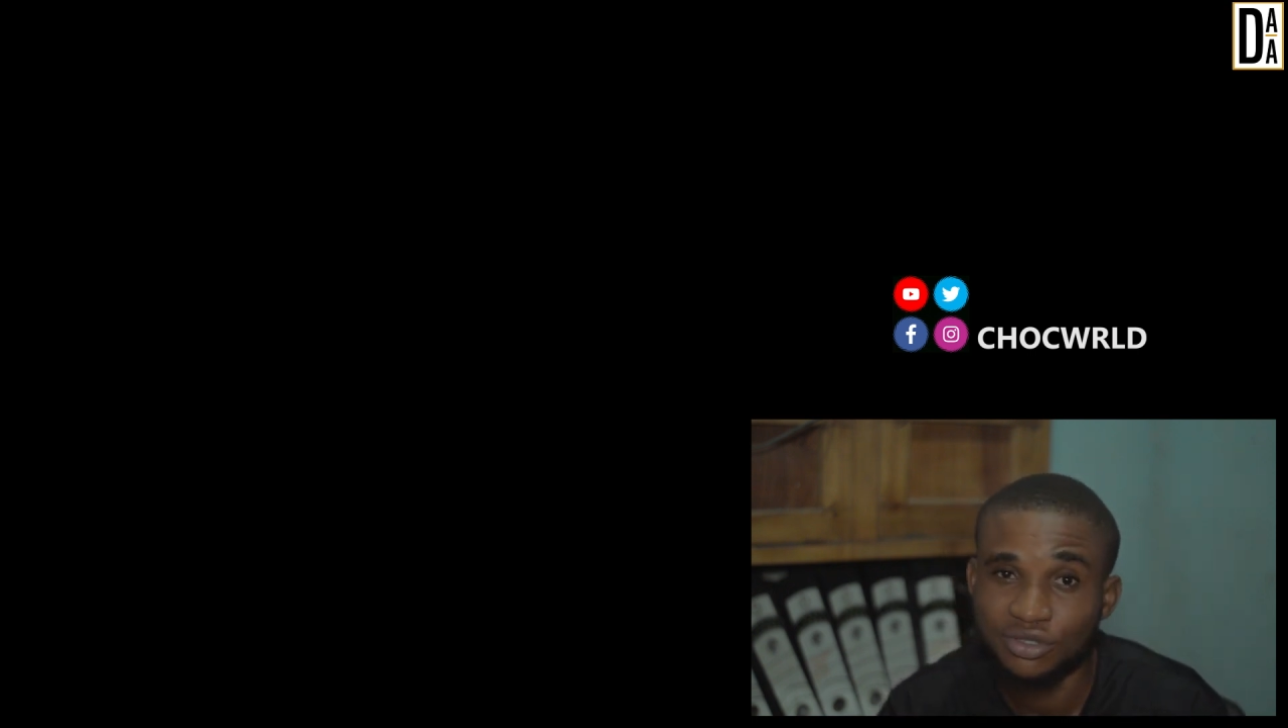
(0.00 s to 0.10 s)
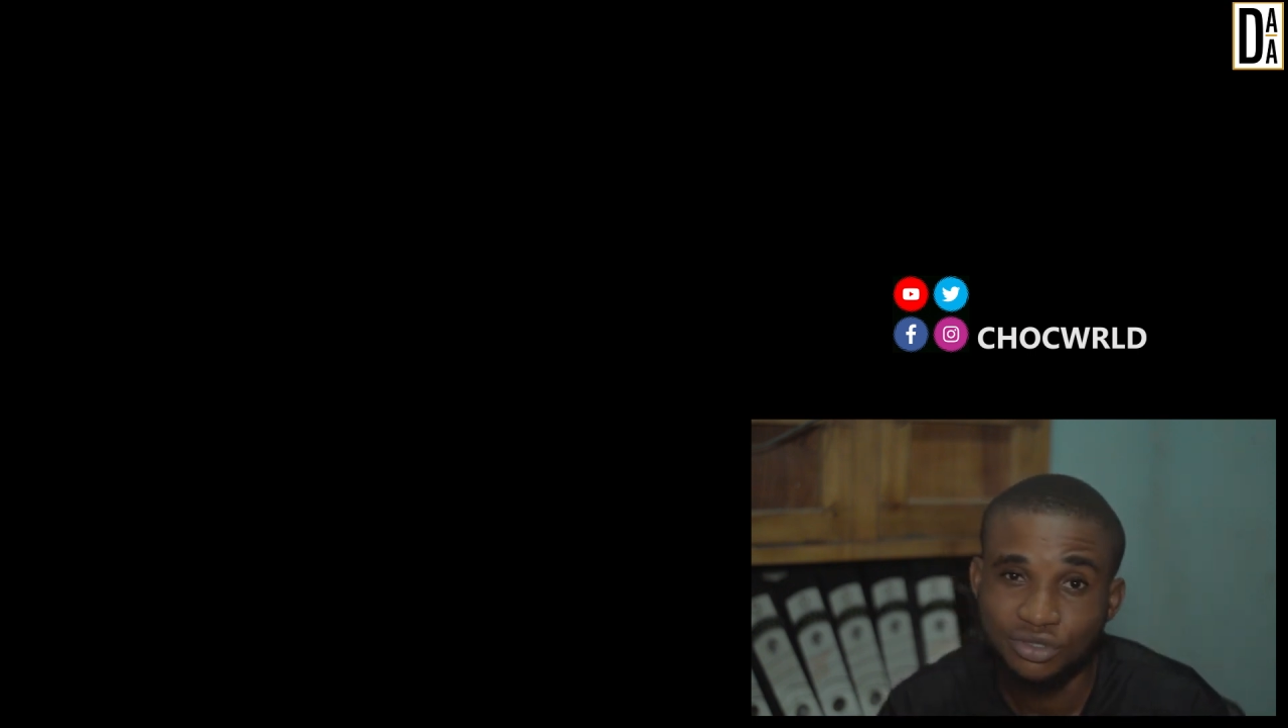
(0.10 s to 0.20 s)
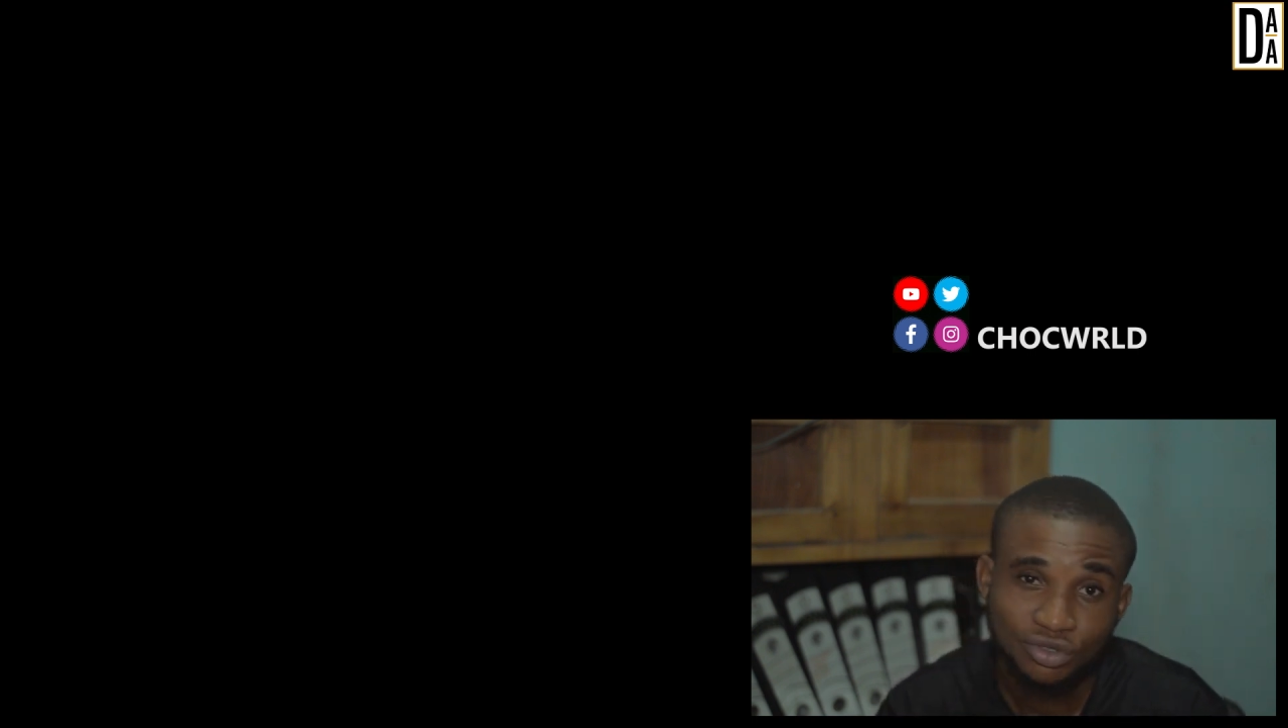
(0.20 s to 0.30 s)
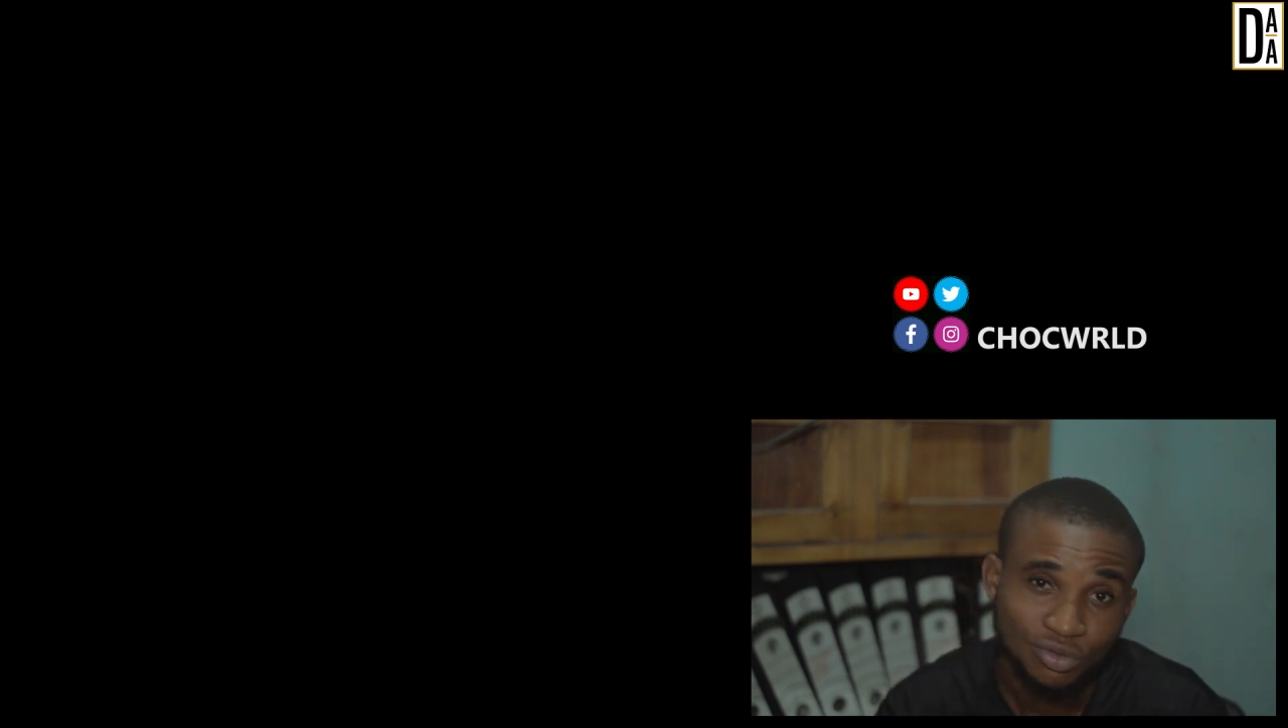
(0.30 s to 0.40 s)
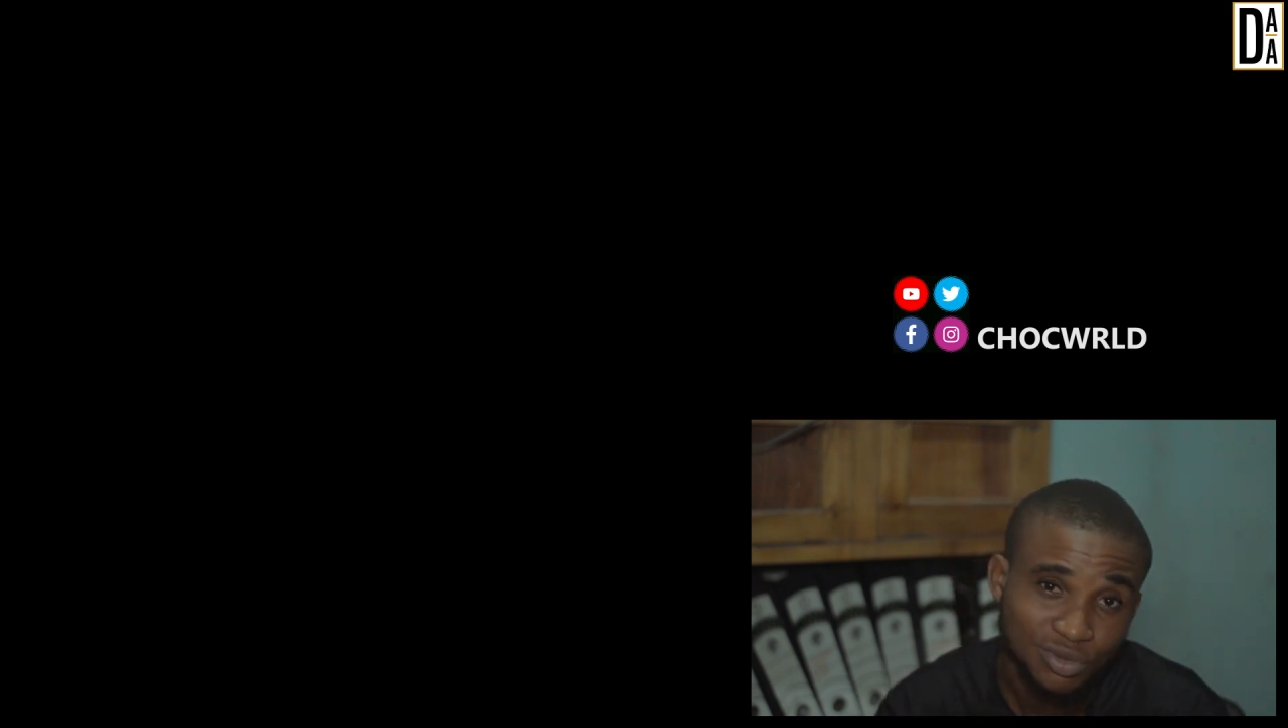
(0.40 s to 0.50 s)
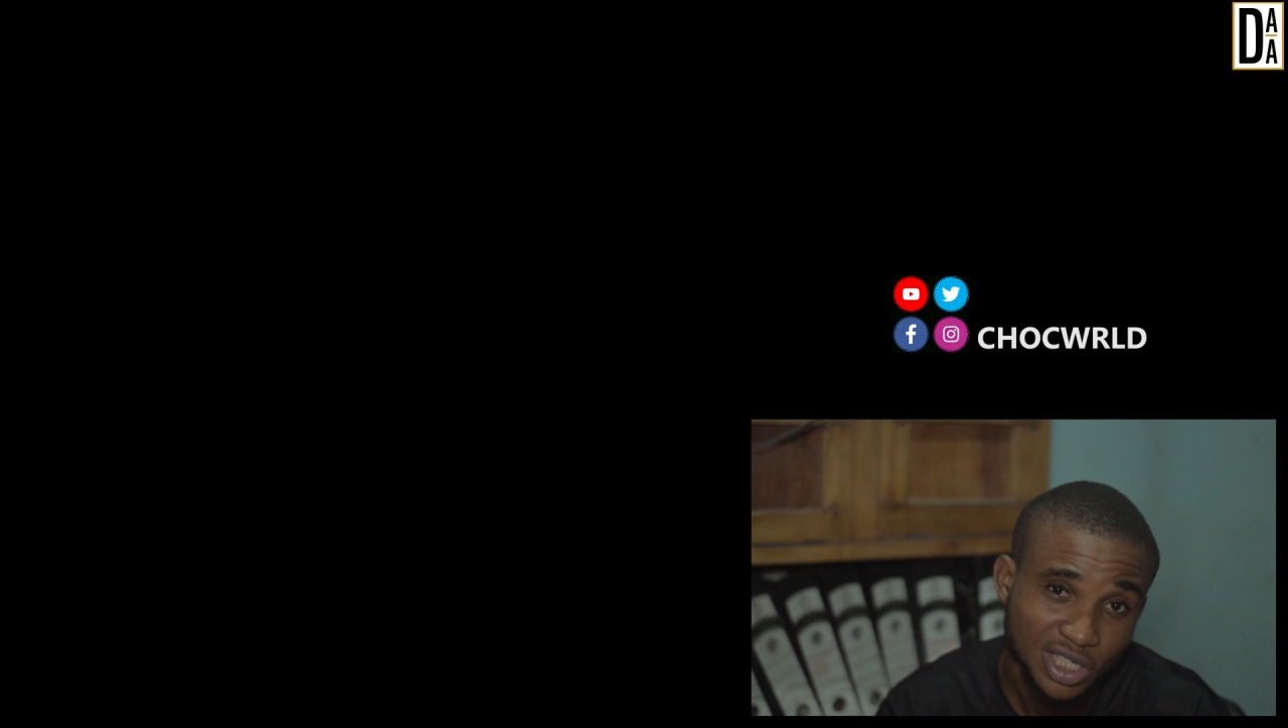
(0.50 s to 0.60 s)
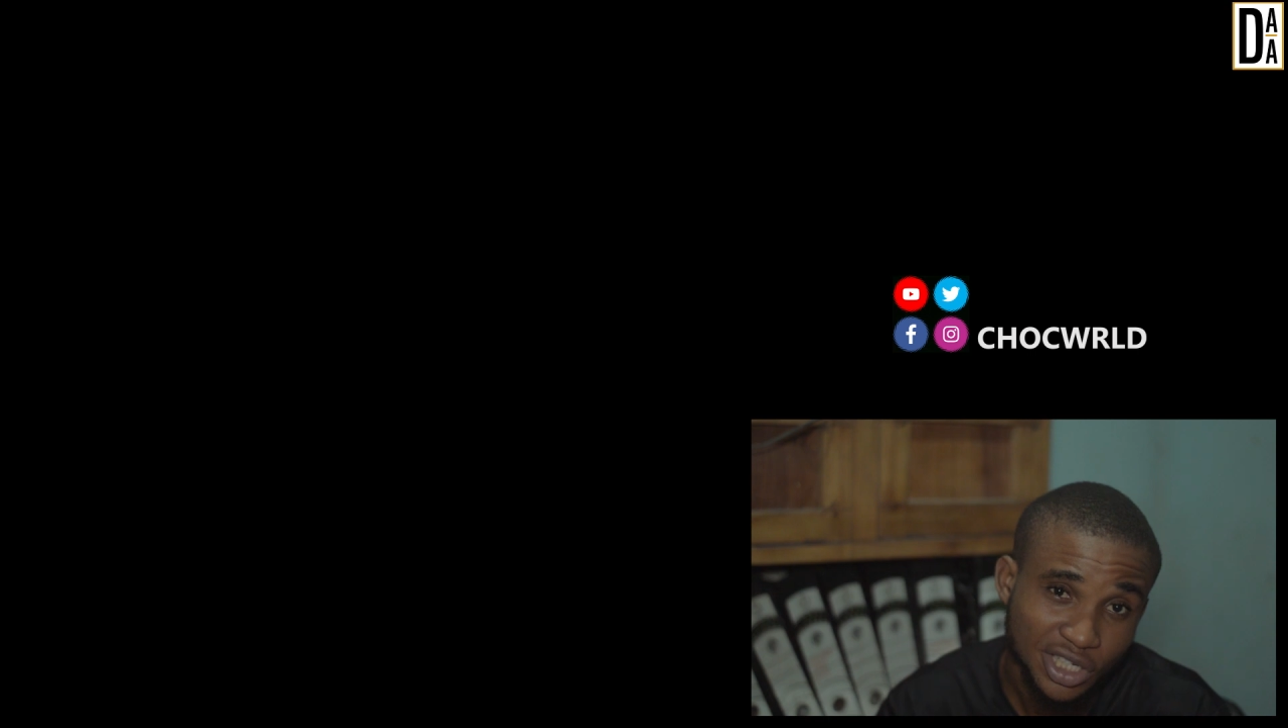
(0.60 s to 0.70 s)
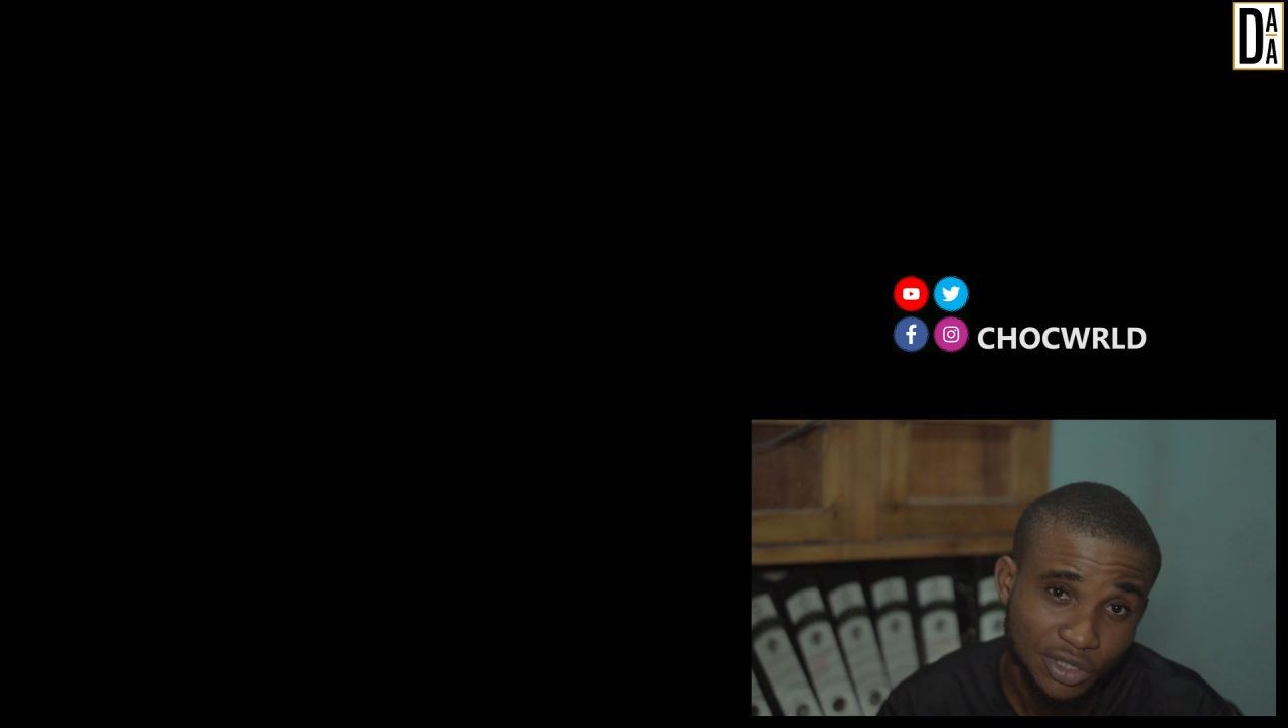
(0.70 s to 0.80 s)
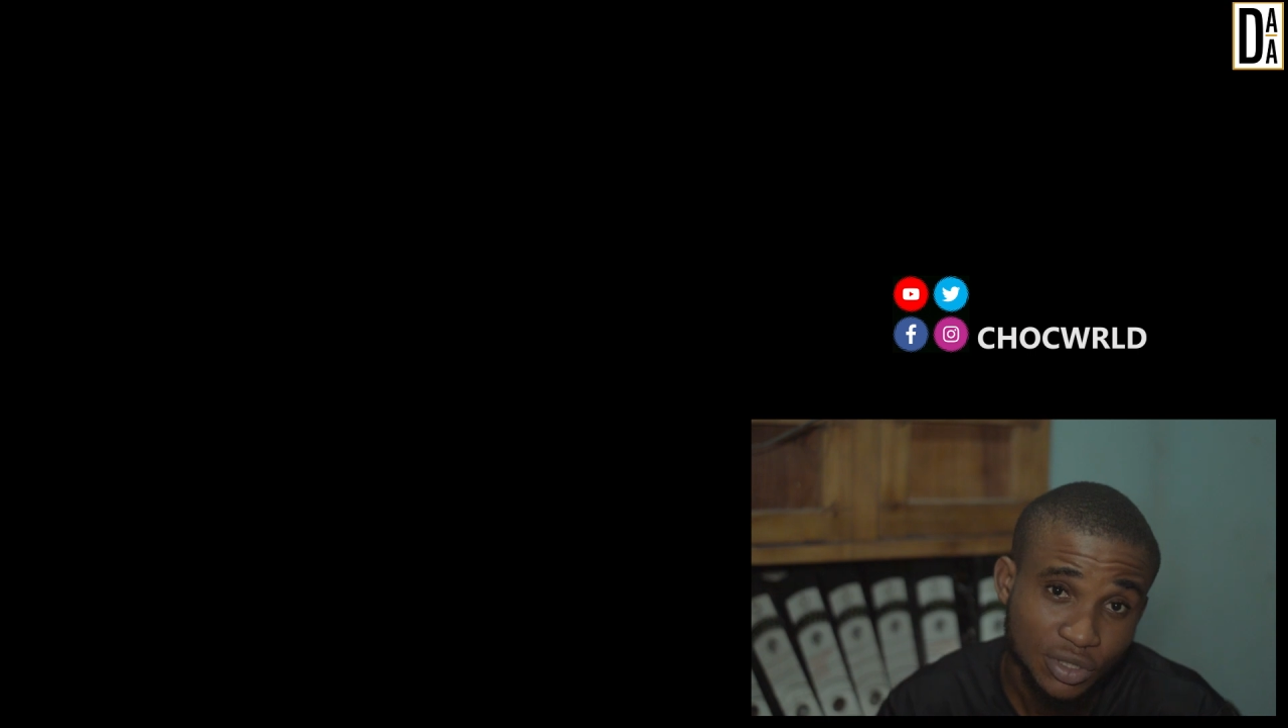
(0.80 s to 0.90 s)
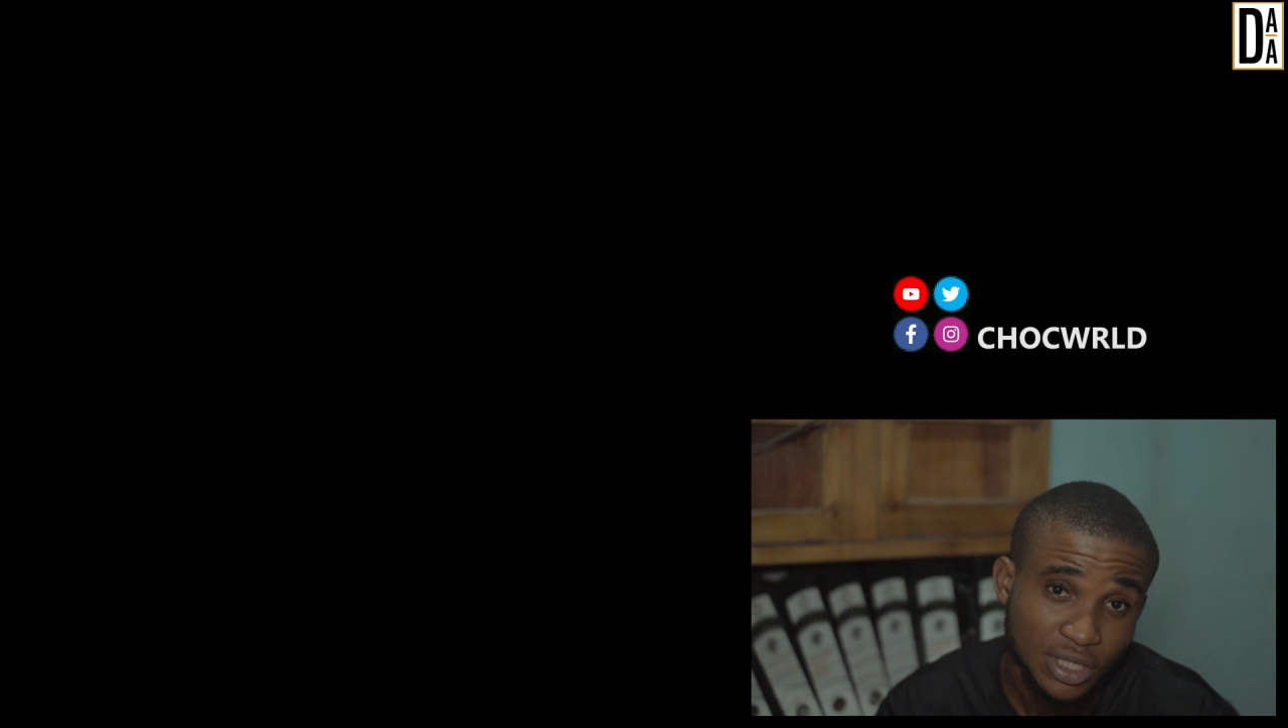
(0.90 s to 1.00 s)
youtube
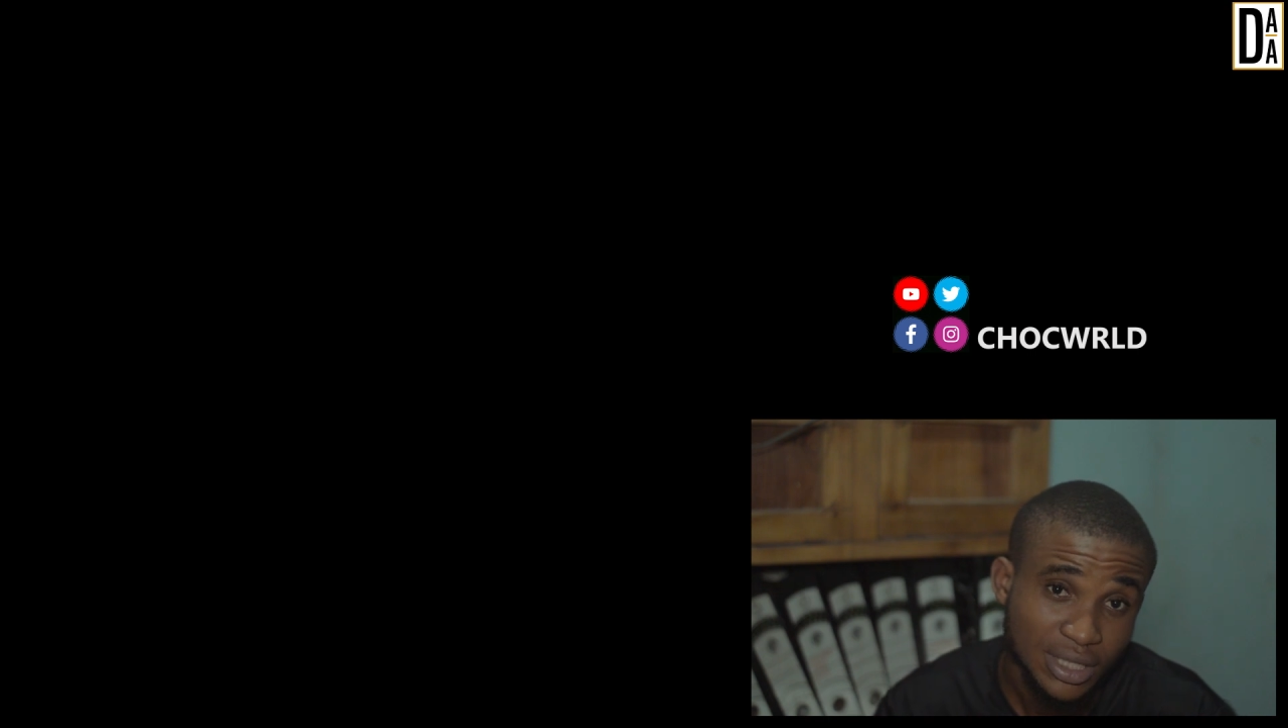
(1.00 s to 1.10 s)
channel